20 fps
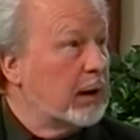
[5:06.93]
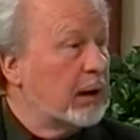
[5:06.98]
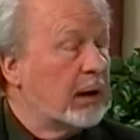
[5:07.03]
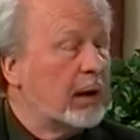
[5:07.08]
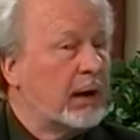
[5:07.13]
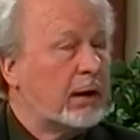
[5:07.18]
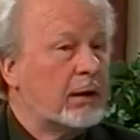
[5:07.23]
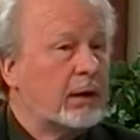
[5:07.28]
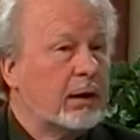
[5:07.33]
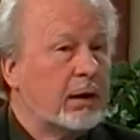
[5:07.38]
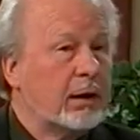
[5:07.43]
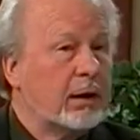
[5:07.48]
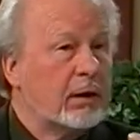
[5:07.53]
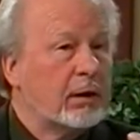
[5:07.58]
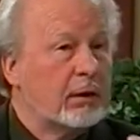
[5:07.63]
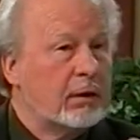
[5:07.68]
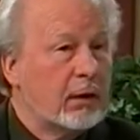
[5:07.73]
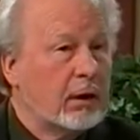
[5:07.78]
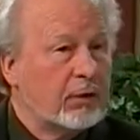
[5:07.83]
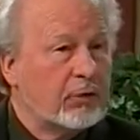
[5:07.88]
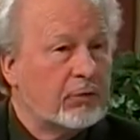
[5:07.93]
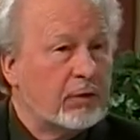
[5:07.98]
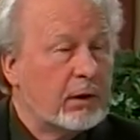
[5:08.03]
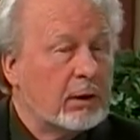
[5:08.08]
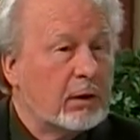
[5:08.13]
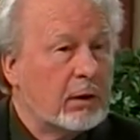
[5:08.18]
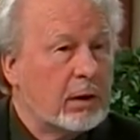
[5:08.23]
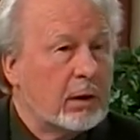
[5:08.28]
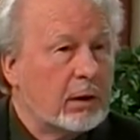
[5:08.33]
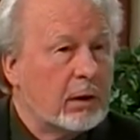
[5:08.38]
I think it does
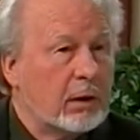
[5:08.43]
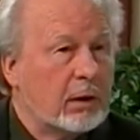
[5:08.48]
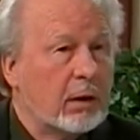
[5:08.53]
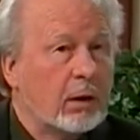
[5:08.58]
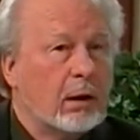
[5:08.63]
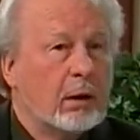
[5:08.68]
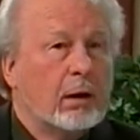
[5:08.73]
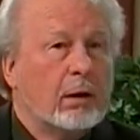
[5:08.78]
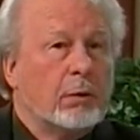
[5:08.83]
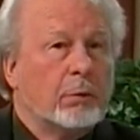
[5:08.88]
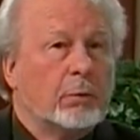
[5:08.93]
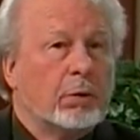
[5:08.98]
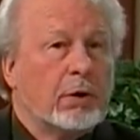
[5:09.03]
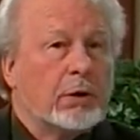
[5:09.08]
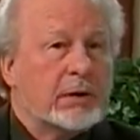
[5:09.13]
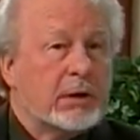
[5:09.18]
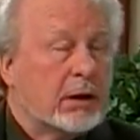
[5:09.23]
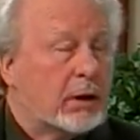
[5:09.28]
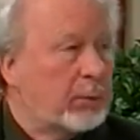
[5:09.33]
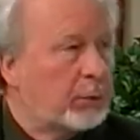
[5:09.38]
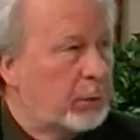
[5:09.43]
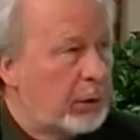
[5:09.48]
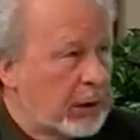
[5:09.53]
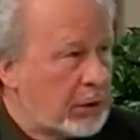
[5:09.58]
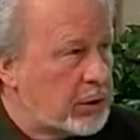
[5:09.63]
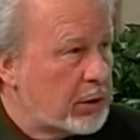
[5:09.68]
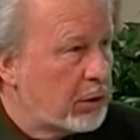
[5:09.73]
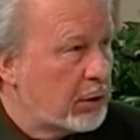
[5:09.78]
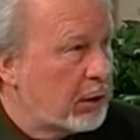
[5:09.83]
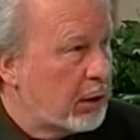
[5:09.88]
indeed present a
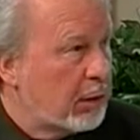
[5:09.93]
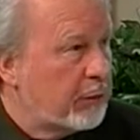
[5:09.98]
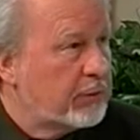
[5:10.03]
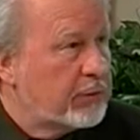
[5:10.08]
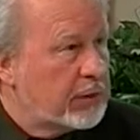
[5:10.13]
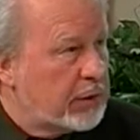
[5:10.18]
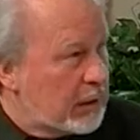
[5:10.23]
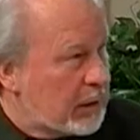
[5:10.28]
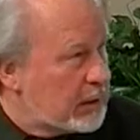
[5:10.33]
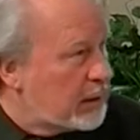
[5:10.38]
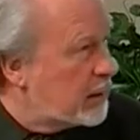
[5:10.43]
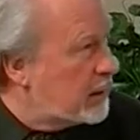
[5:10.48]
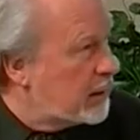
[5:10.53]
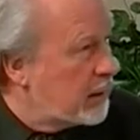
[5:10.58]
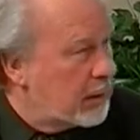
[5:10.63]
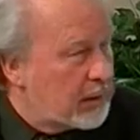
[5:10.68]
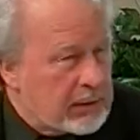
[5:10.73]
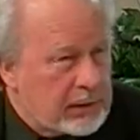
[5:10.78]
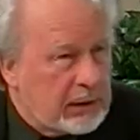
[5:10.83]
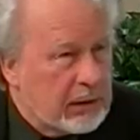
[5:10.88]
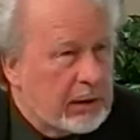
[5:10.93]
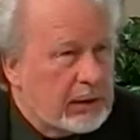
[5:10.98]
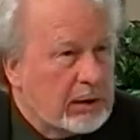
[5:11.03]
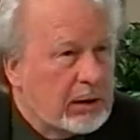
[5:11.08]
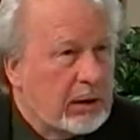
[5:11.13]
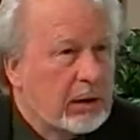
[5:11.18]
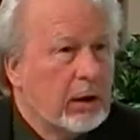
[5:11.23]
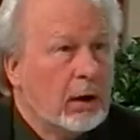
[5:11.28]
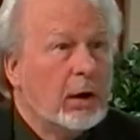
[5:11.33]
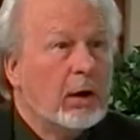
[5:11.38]
picture of Jesus and his
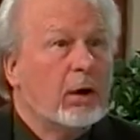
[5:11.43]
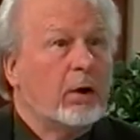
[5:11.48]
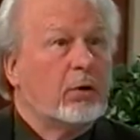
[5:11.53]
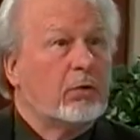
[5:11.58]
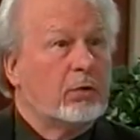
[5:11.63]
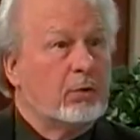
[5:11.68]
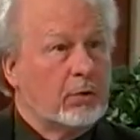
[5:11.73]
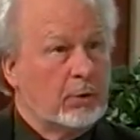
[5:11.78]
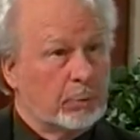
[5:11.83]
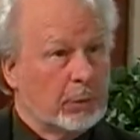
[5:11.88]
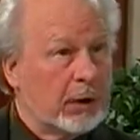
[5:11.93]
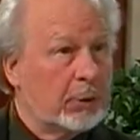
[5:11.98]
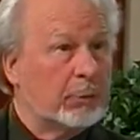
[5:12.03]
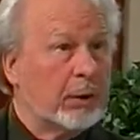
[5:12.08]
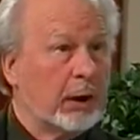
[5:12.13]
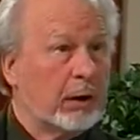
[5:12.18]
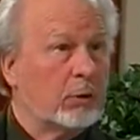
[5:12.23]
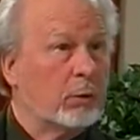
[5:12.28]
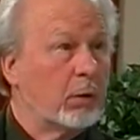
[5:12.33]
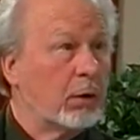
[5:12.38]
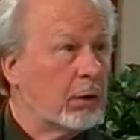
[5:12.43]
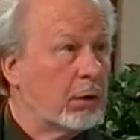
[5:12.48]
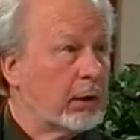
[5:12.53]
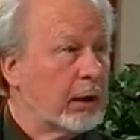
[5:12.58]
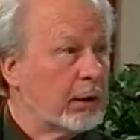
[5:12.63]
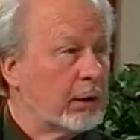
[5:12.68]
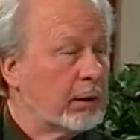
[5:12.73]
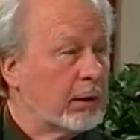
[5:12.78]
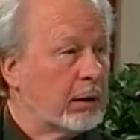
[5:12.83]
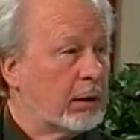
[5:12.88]
teaching to the big bad world
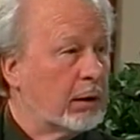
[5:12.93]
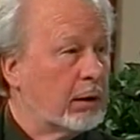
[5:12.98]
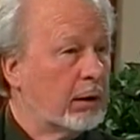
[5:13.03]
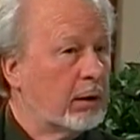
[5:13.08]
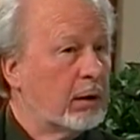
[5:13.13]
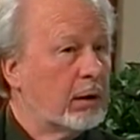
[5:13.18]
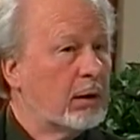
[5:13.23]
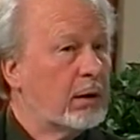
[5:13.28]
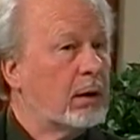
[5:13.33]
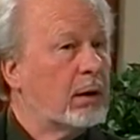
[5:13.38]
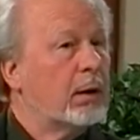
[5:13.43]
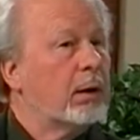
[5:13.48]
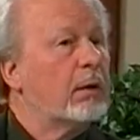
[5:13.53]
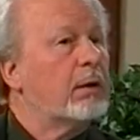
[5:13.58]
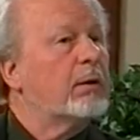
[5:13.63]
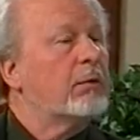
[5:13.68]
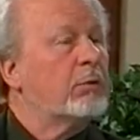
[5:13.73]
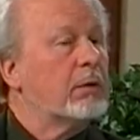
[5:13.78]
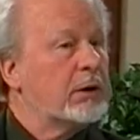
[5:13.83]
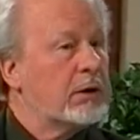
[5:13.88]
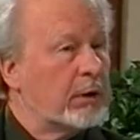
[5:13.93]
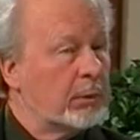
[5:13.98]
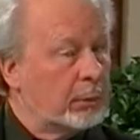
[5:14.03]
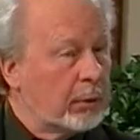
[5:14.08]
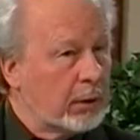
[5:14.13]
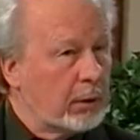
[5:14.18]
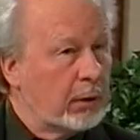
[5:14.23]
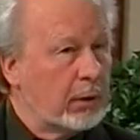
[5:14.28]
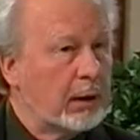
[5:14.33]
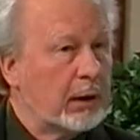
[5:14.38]
out there.
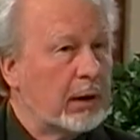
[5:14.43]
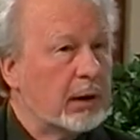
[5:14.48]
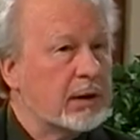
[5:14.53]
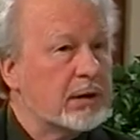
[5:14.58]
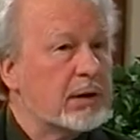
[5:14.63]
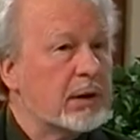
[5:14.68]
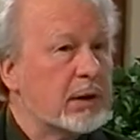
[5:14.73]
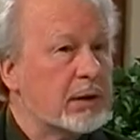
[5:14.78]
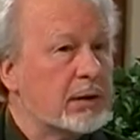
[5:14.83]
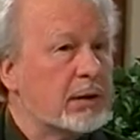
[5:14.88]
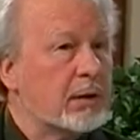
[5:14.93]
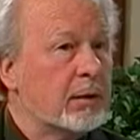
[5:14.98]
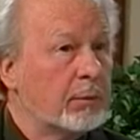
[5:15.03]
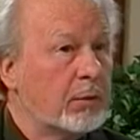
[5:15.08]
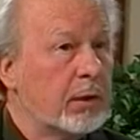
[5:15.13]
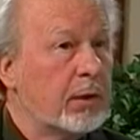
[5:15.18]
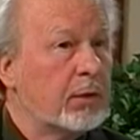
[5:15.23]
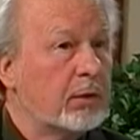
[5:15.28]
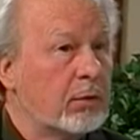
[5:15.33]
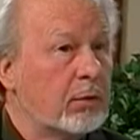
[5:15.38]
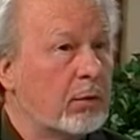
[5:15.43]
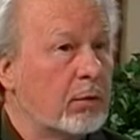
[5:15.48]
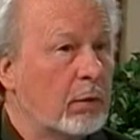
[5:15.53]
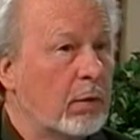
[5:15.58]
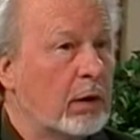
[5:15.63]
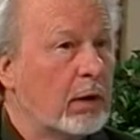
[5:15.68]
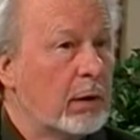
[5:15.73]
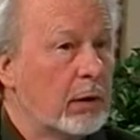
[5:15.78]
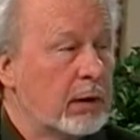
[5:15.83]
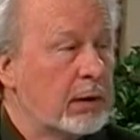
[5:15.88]
Reciprocally, it says something to
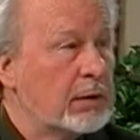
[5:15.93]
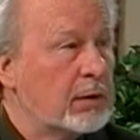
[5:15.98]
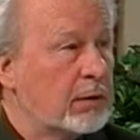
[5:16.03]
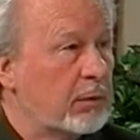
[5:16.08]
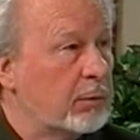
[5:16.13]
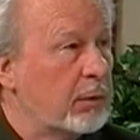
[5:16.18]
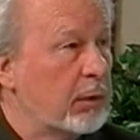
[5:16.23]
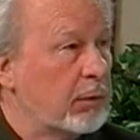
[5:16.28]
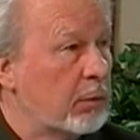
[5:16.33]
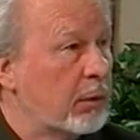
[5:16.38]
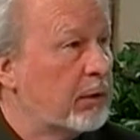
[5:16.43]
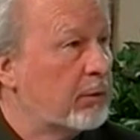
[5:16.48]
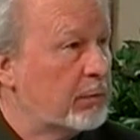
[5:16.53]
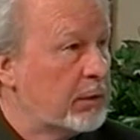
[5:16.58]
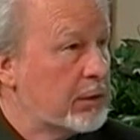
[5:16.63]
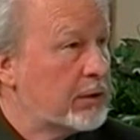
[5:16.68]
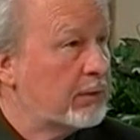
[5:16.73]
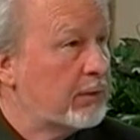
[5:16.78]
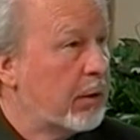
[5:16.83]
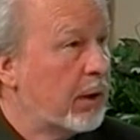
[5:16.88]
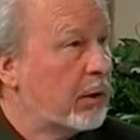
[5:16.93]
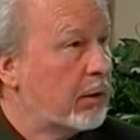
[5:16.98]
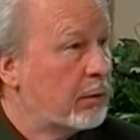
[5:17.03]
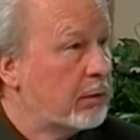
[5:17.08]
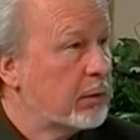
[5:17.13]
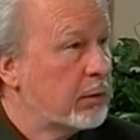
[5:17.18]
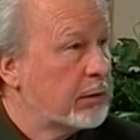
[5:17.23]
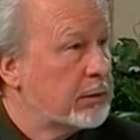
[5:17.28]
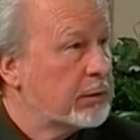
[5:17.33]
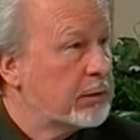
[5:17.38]
what it is to be one of his
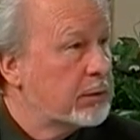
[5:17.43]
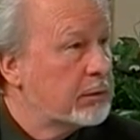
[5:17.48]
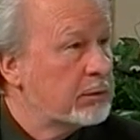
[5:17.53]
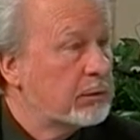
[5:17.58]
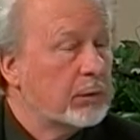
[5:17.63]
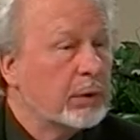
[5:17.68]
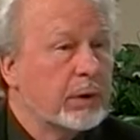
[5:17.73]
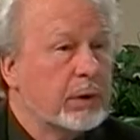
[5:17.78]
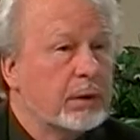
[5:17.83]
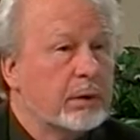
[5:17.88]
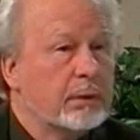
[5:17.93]
followers as well.